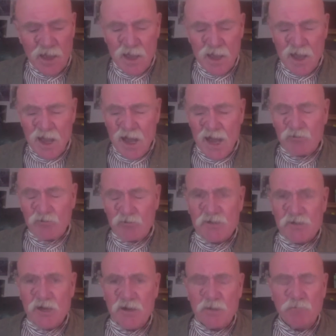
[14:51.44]
I was on
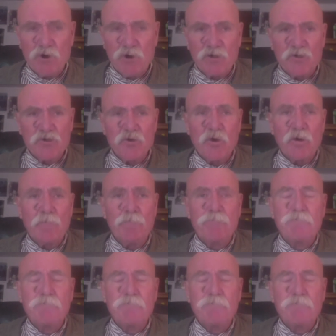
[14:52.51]
a book tour